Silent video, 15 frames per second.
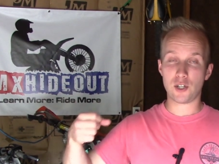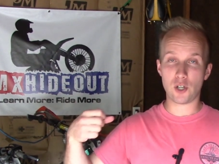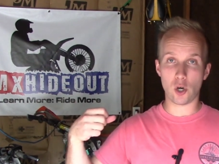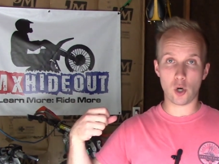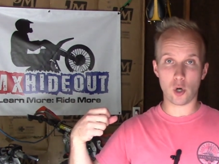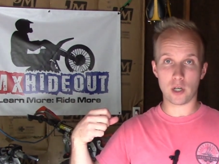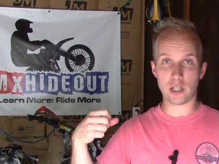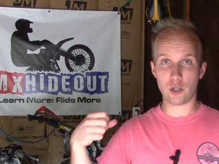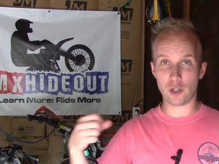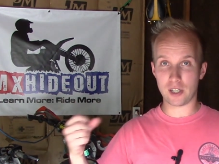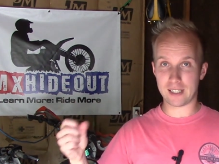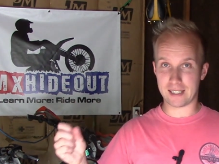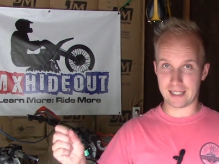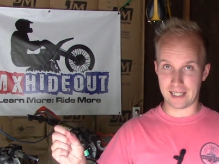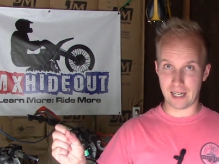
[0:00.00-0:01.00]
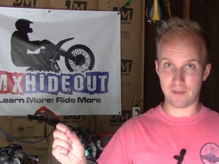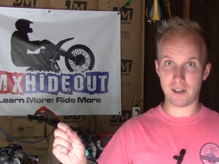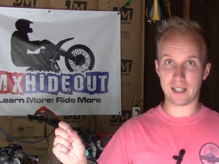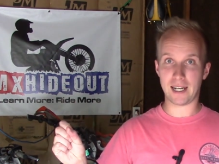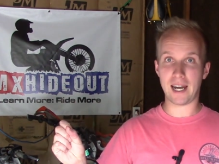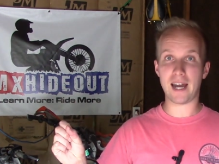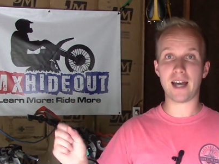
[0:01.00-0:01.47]
so you just give
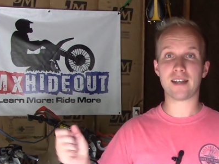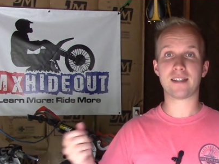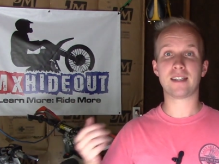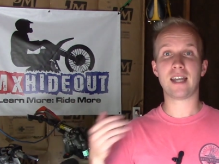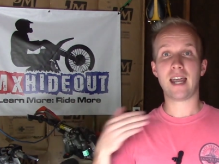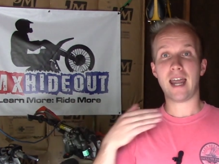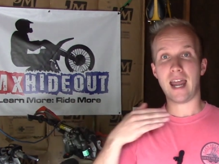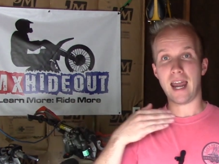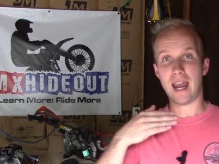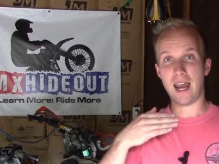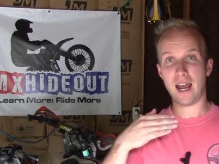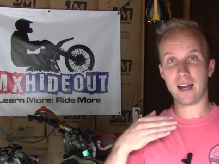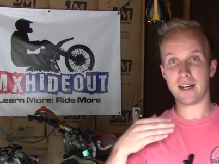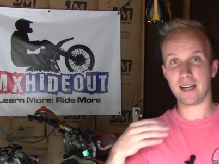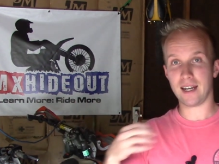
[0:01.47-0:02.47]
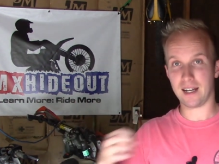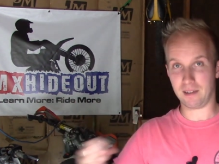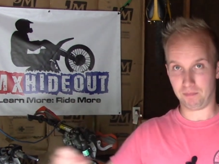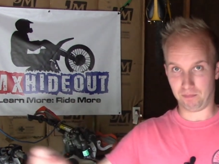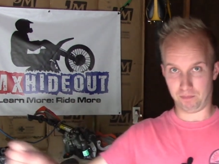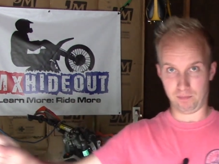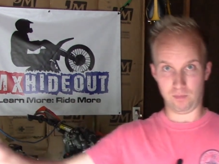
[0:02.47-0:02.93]
it gas and
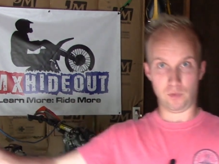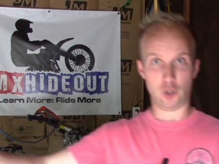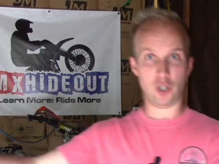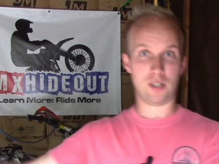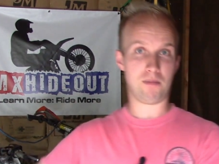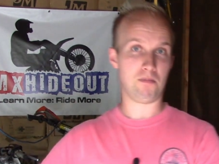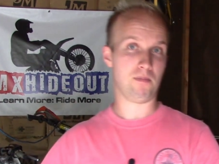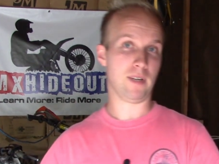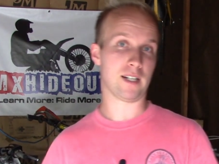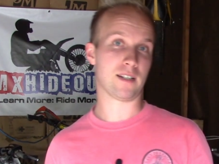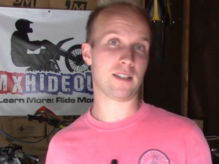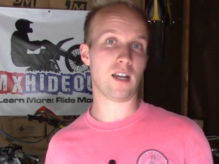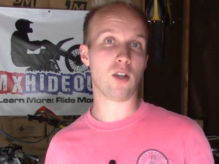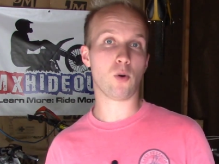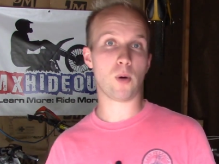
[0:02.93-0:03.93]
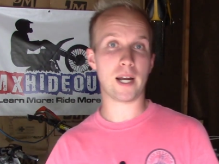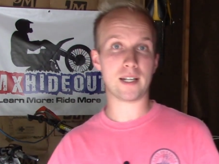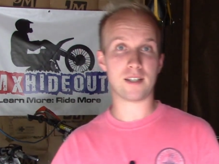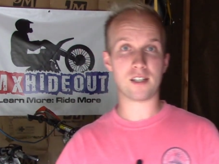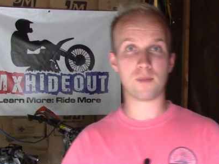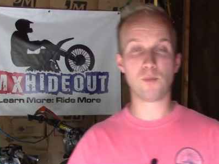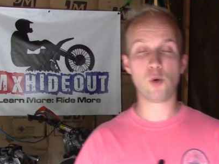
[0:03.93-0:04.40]
it just
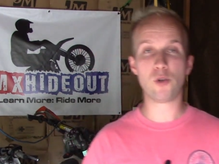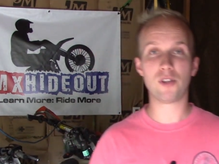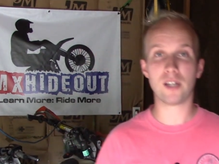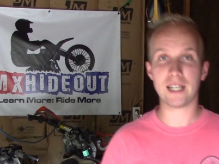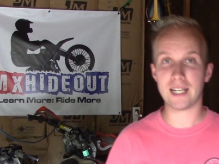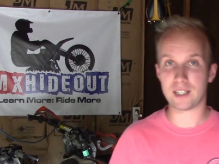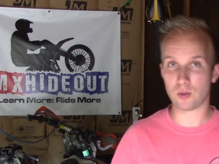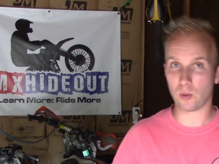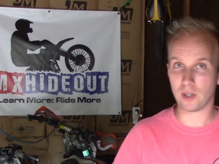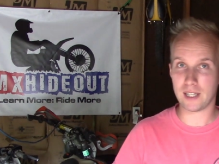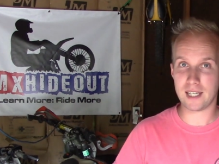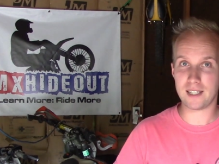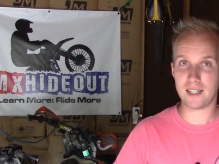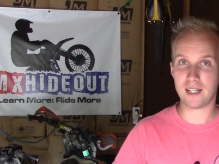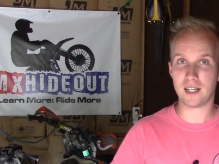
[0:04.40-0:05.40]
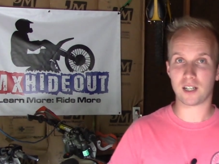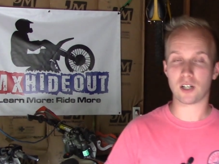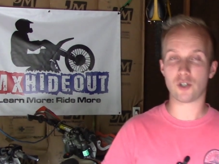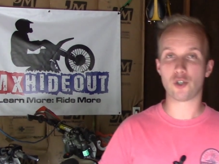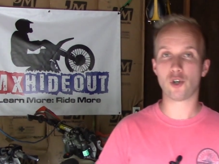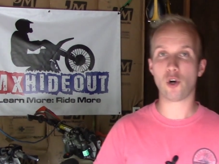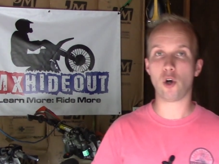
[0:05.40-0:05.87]
accelerates smoothly. It's really easy to
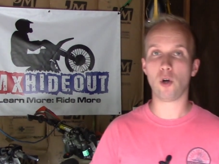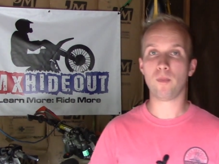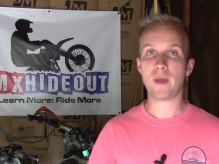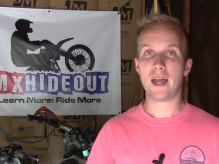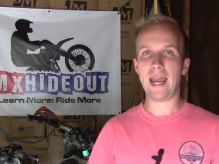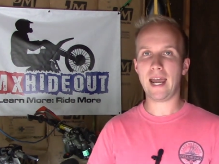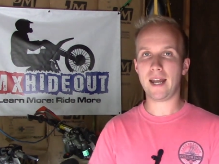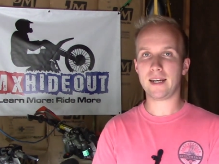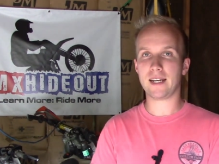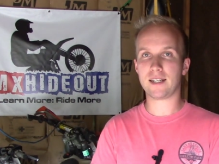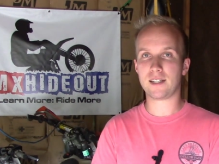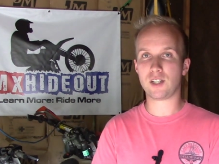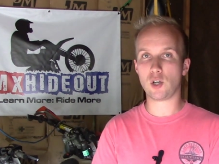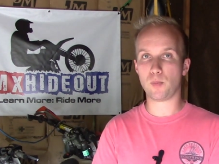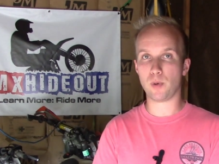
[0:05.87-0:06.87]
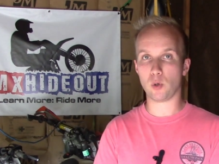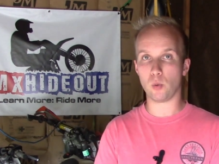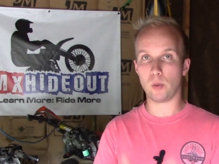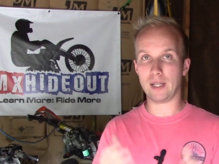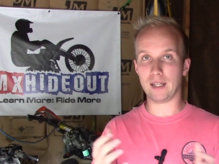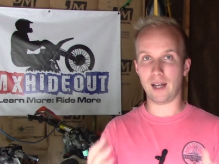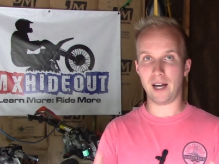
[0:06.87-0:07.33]
control and it's super
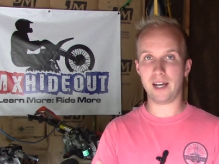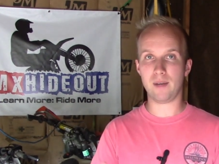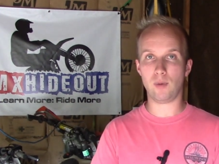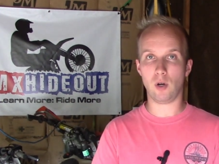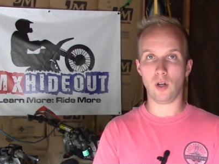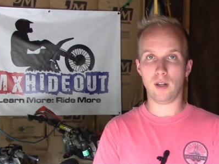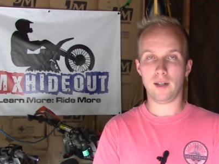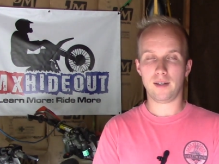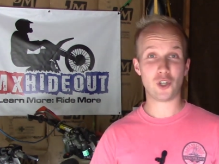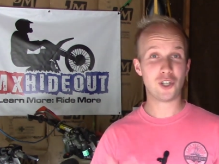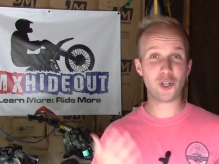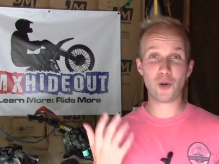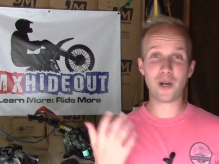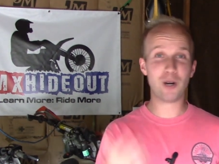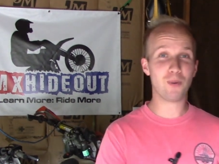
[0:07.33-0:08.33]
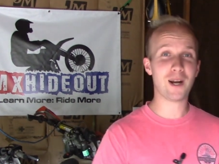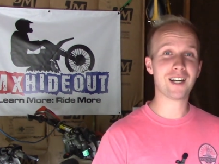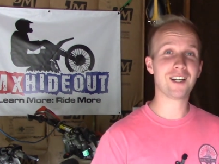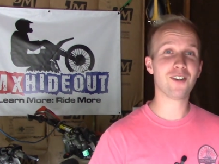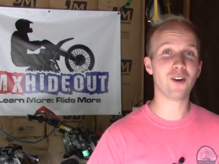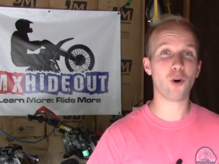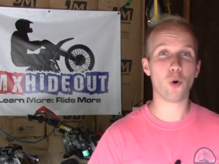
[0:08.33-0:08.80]
reliable. Just do your
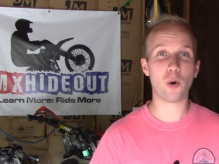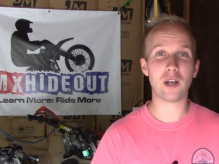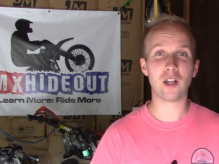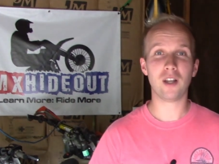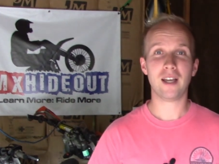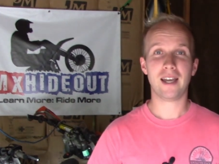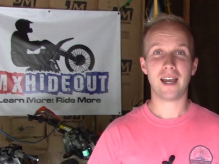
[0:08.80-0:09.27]
regular oil